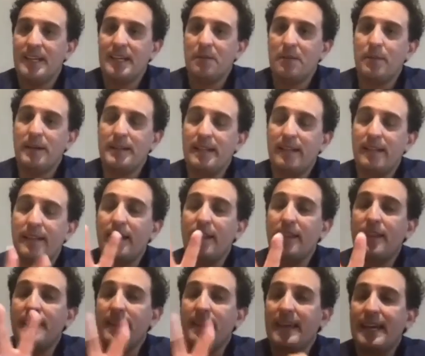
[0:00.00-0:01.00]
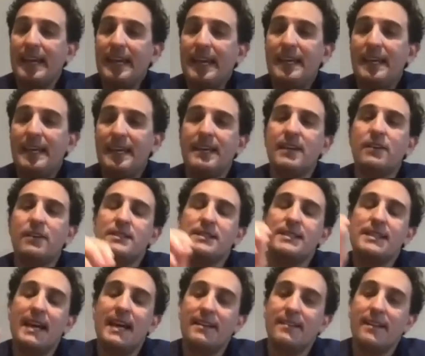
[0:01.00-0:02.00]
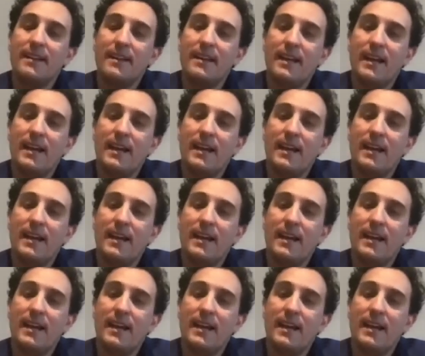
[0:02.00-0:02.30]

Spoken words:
But the key here is that